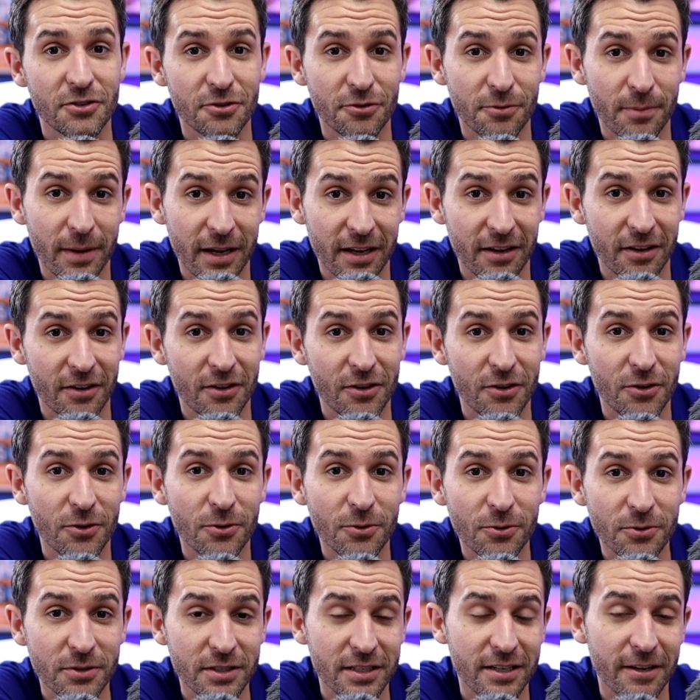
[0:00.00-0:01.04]
do make a
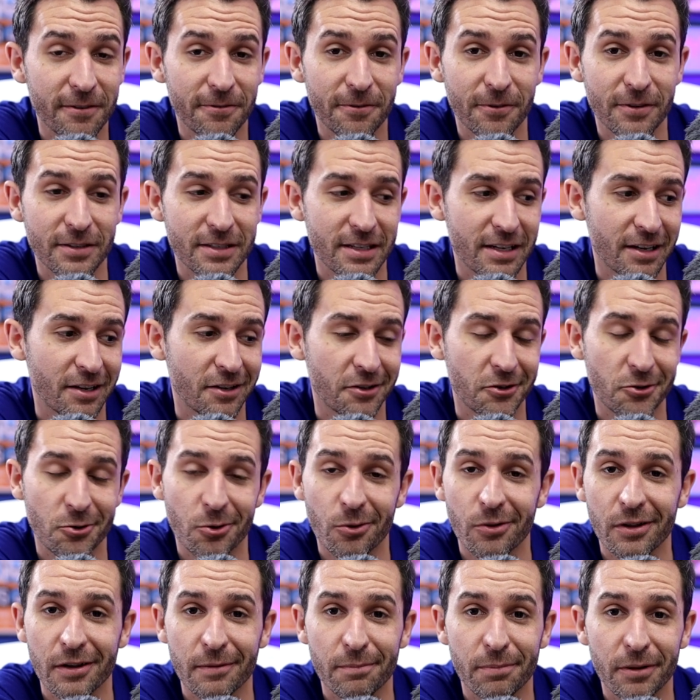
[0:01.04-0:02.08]
huge difference in
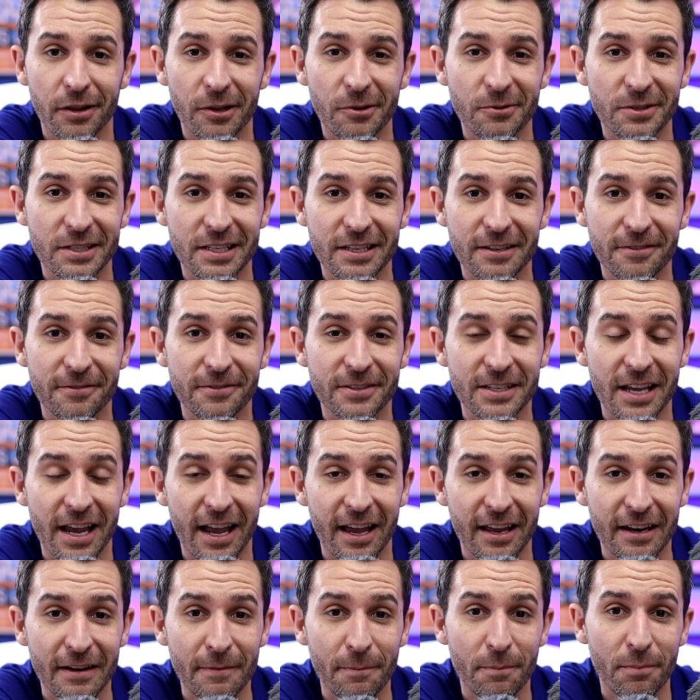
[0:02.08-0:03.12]
controlling plosives
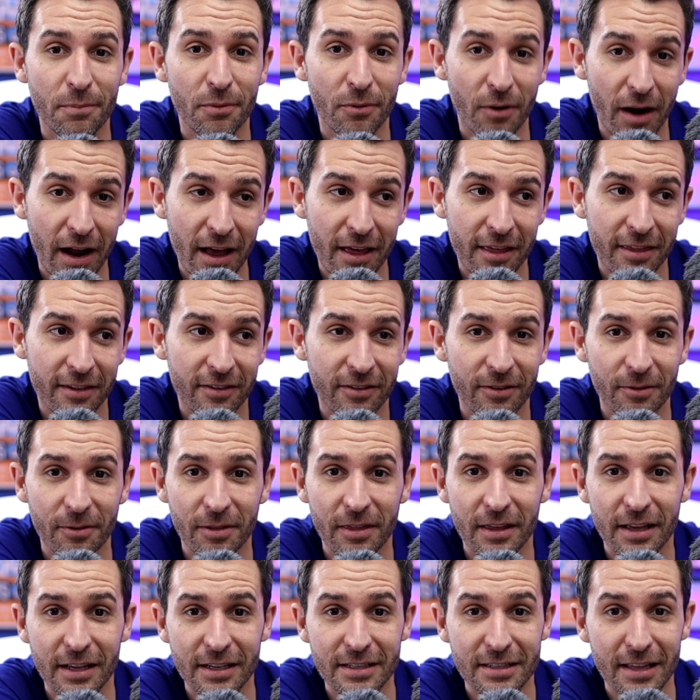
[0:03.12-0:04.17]
and breath, so
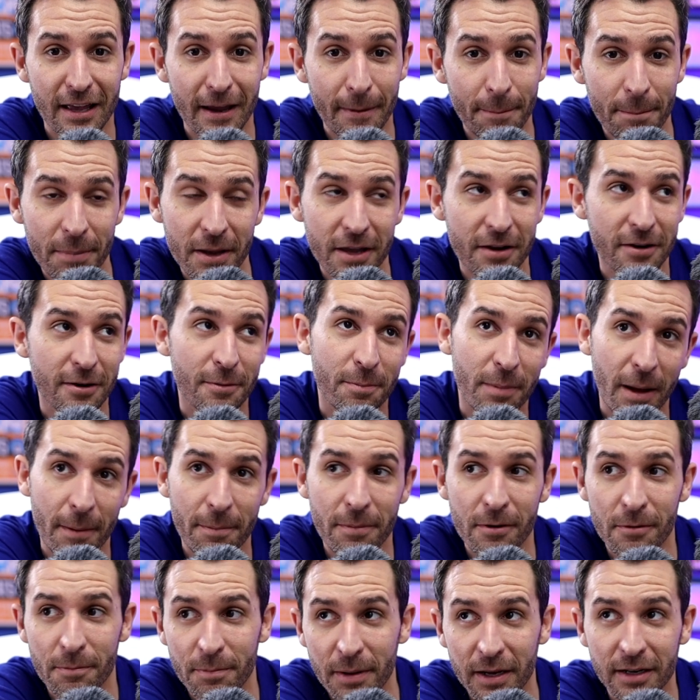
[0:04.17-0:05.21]
things like Peter
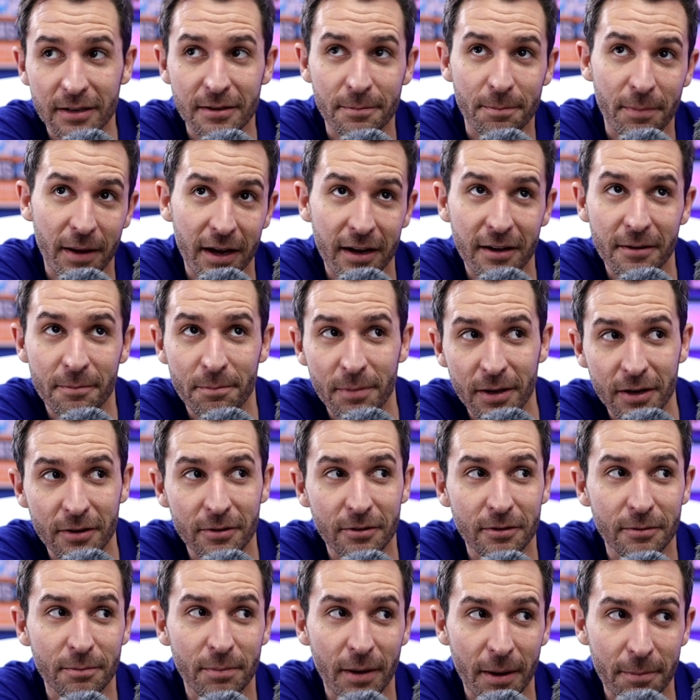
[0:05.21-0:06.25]
Pepper, picked a peck of
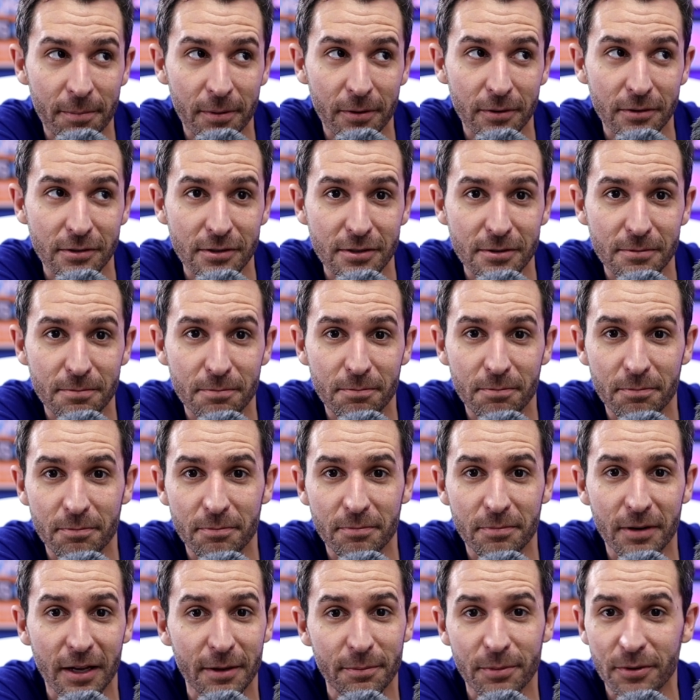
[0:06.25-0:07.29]
pickled peppers,
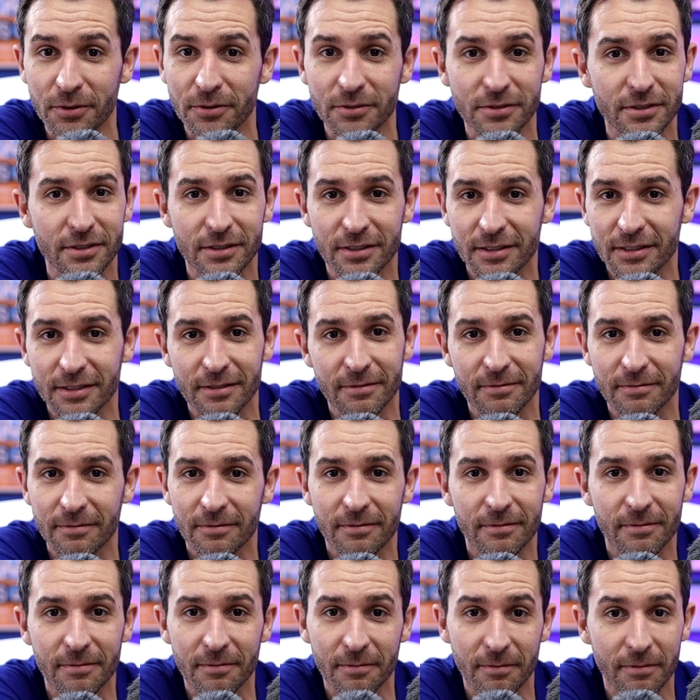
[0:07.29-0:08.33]
pipers,
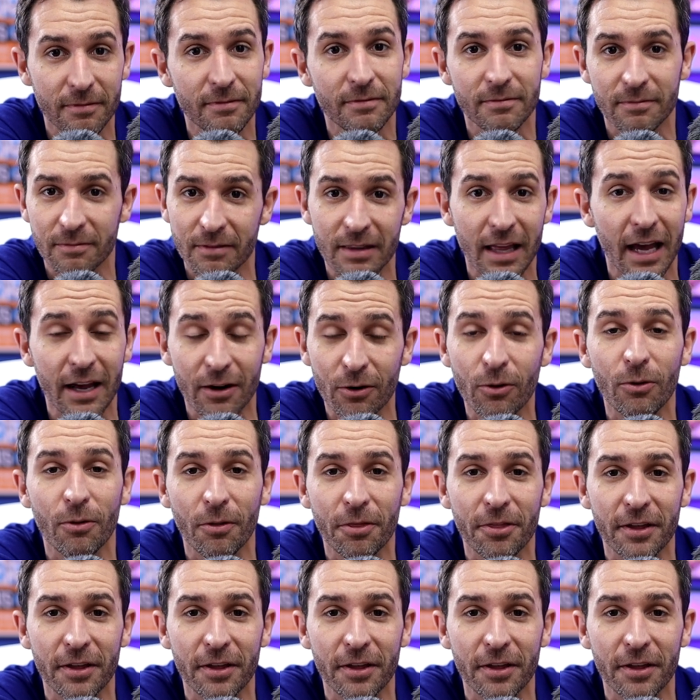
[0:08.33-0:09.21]
that whole